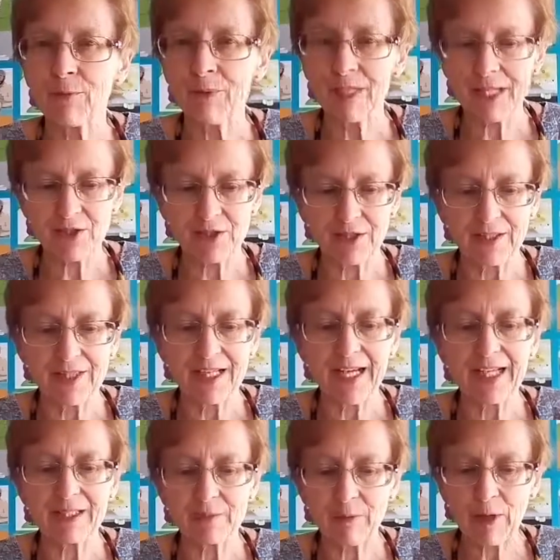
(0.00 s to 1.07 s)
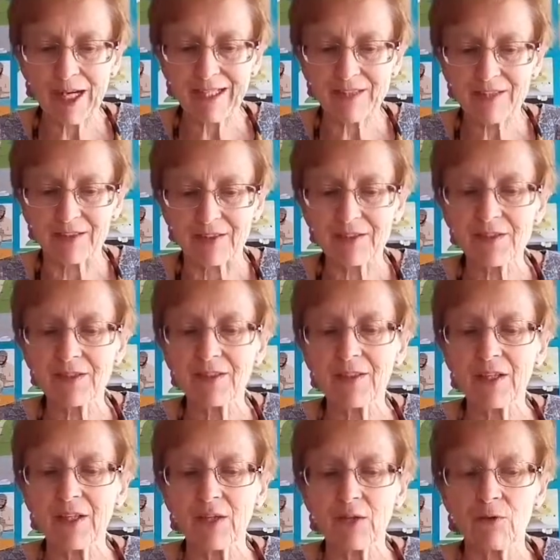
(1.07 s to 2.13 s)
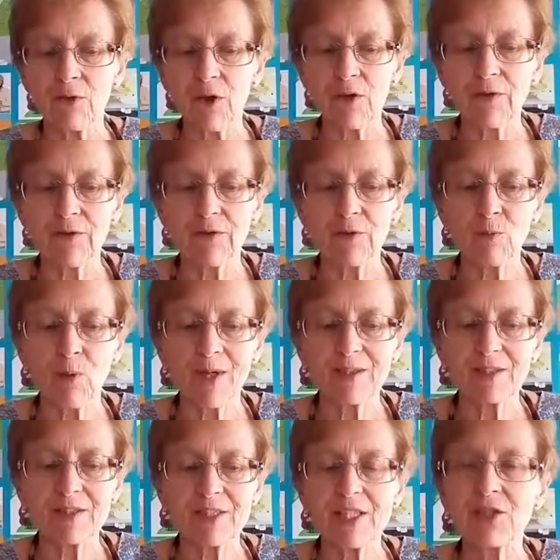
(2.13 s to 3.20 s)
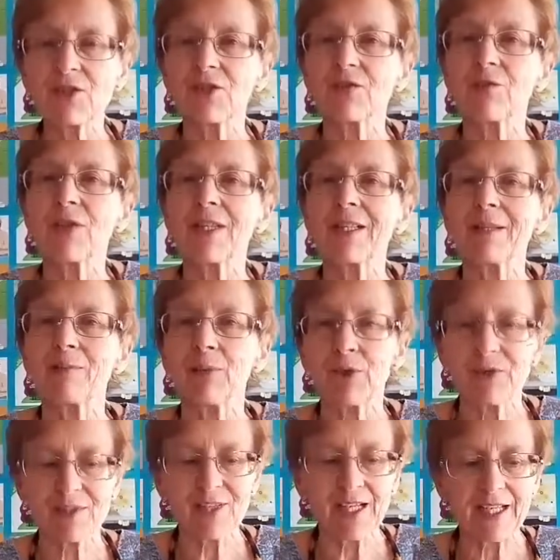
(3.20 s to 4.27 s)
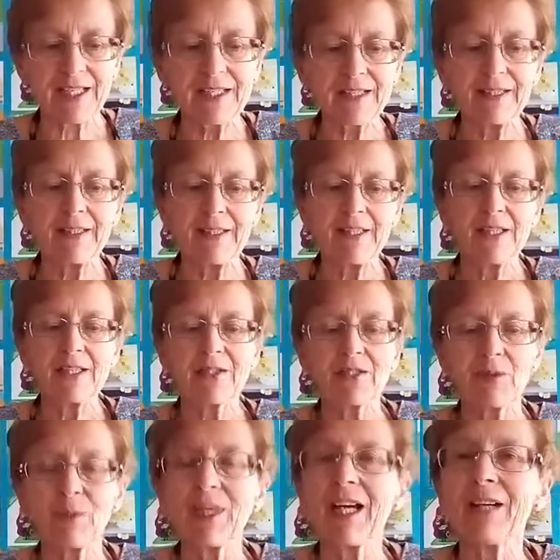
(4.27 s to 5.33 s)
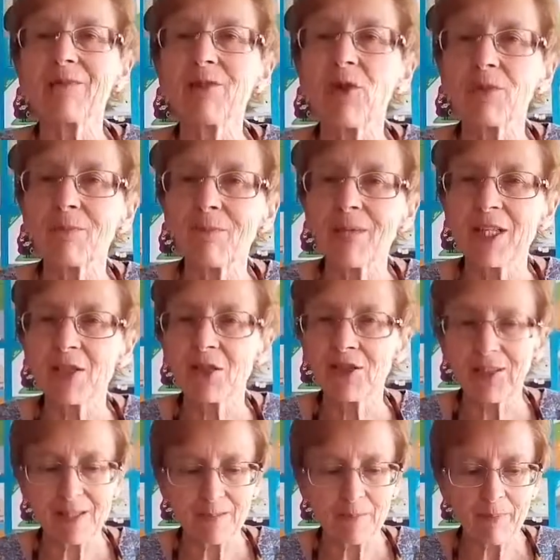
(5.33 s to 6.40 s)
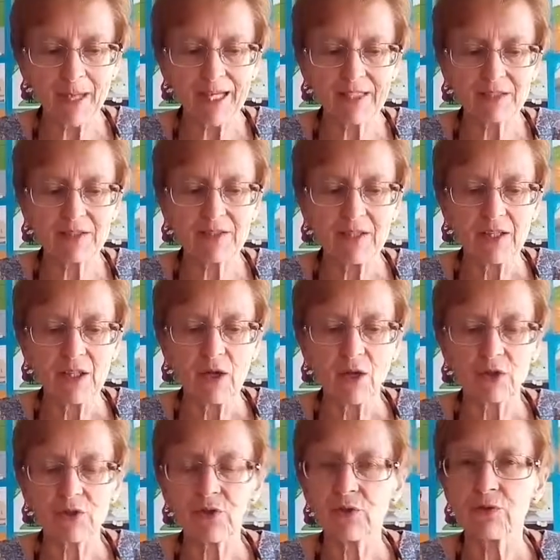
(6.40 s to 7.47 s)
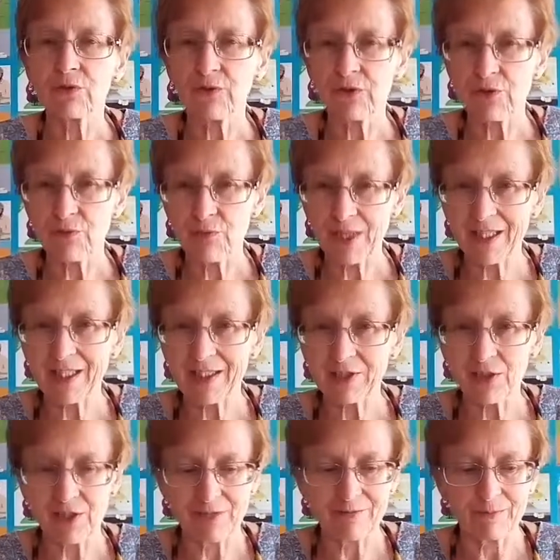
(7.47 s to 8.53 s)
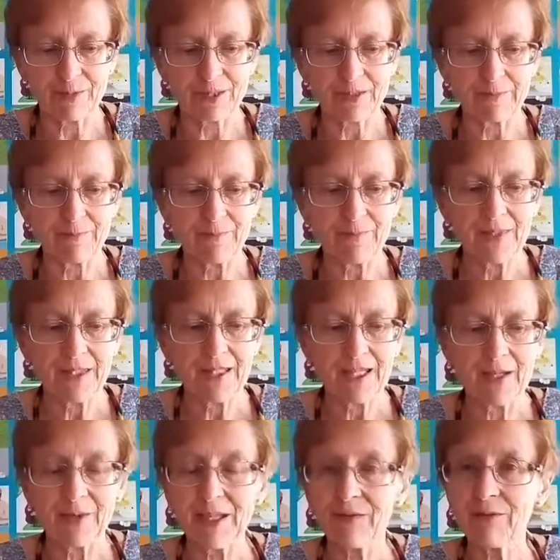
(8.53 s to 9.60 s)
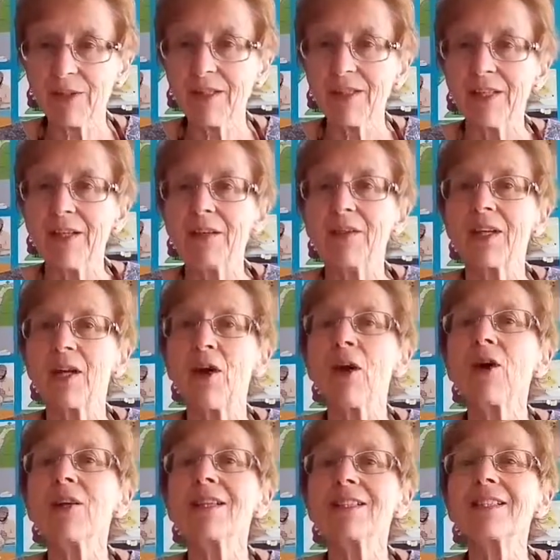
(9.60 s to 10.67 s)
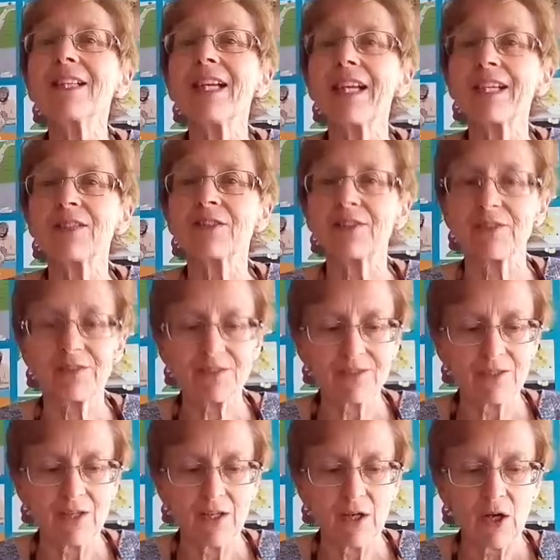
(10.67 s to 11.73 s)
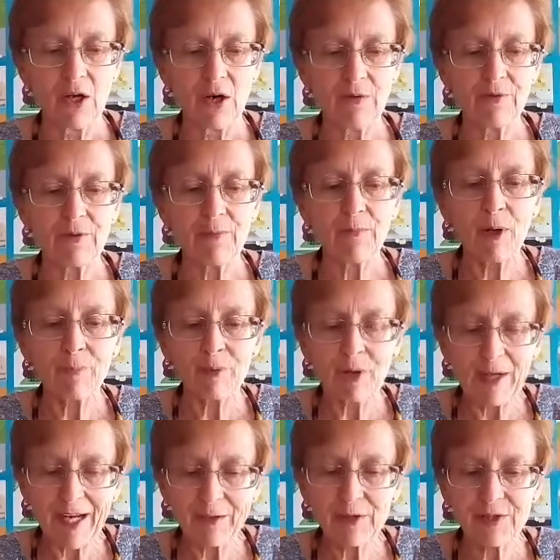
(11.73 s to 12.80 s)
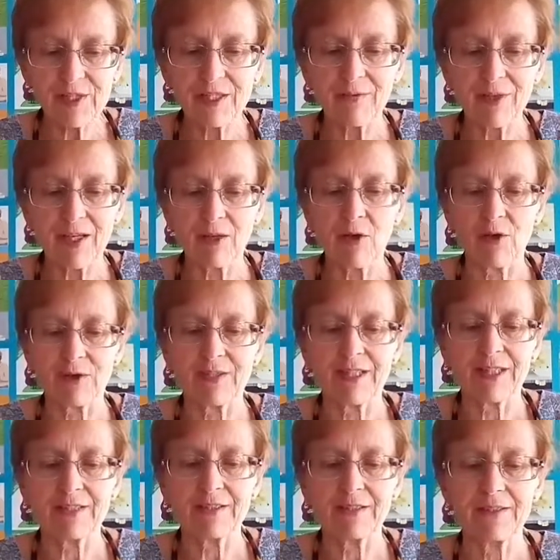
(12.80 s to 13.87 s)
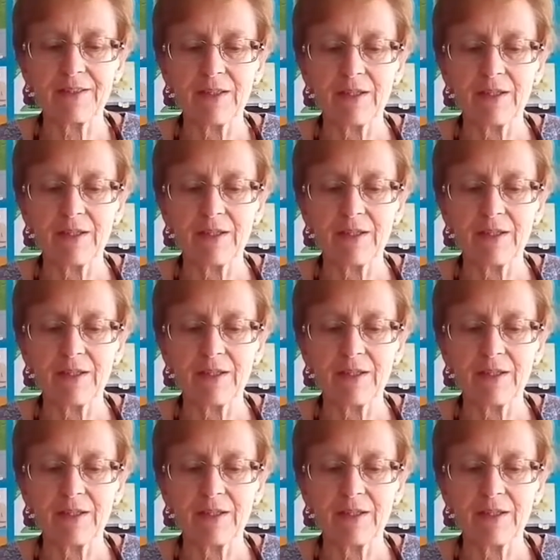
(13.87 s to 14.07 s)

pleasure and practice rather than one that teaches reading per se, so we have not measured impact on children's reading achievement. However, there are indications of the popularity of our content.